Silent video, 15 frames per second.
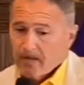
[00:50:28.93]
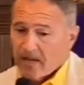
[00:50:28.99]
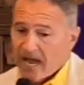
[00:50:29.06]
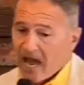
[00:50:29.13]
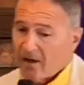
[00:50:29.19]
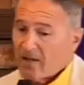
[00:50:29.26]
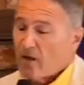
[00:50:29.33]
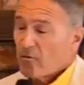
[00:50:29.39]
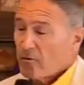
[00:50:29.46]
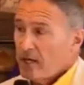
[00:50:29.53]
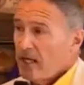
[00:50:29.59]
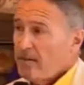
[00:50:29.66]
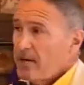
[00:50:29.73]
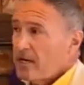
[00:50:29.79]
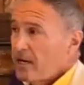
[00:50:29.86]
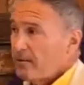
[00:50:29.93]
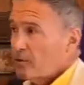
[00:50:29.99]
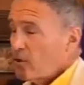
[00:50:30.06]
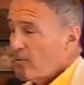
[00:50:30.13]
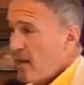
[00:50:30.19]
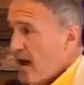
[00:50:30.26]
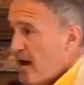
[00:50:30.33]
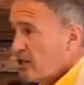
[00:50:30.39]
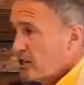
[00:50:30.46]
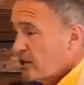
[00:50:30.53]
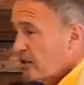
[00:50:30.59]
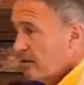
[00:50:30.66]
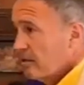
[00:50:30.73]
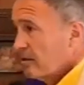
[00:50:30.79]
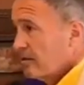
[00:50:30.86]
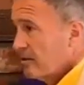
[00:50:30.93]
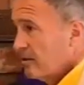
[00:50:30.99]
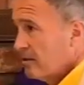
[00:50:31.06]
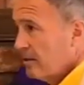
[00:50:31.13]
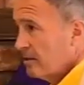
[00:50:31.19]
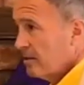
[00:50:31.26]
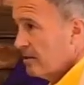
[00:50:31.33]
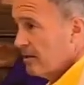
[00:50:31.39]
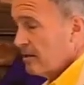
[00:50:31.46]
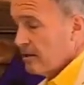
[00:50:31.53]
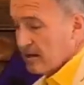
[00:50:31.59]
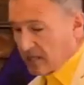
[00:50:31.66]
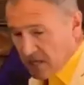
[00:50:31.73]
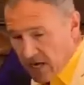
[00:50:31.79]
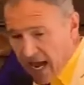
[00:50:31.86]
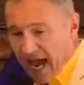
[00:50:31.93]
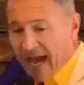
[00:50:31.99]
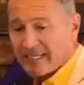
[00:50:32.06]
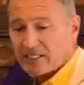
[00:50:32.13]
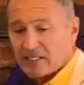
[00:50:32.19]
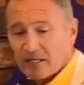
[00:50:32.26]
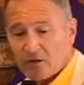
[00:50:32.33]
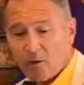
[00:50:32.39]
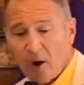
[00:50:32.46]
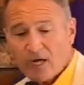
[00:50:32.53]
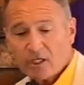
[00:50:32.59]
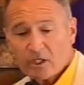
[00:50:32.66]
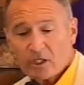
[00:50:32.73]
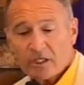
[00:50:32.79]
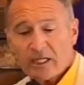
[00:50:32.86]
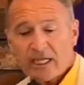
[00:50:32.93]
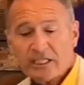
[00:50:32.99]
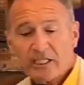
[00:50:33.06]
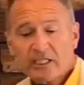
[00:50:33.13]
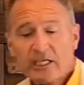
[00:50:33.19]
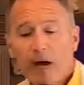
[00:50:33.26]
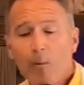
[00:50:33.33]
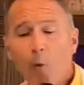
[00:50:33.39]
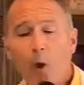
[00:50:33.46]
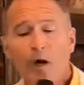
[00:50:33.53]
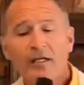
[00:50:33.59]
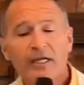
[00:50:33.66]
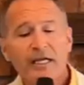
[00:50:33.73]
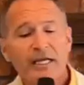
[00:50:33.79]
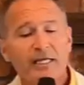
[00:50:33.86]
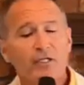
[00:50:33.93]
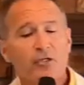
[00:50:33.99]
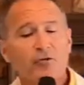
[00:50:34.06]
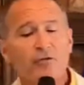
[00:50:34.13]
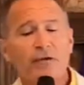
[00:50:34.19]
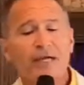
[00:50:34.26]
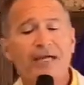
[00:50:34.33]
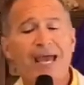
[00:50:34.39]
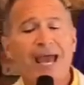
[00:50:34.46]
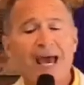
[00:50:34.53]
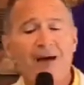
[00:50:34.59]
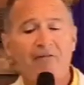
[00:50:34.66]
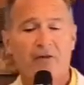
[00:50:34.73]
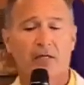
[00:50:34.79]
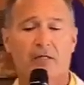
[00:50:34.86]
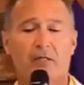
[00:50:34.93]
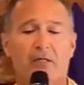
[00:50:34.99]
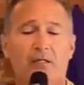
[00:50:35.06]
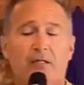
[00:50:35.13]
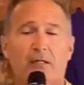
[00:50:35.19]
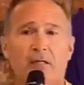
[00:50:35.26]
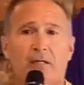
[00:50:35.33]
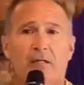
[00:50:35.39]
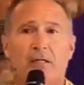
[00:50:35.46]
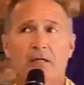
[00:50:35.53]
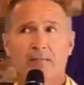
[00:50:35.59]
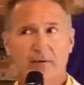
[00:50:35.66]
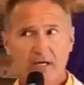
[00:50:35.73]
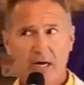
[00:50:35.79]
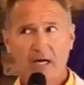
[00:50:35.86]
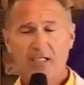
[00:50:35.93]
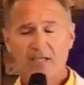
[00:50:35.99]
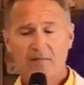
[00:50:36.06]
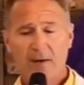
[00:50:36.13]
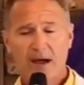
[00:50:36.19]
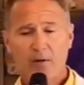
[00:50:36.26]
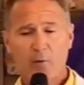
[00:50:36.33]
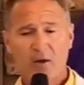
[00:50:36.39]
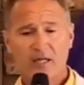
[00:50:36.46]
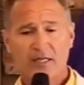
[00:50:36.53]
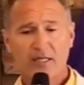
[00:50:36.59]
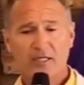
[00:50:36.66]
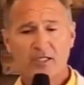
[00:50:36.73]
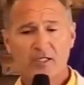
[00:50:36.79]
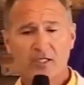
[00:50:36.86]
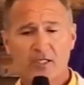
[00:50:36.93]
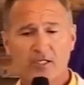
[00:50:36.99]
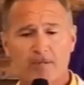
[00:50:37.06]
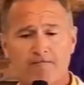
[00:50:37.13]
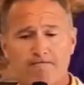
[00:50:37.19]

And it really becomes your passion. You ask the question, is someone entering heaven because of my witness?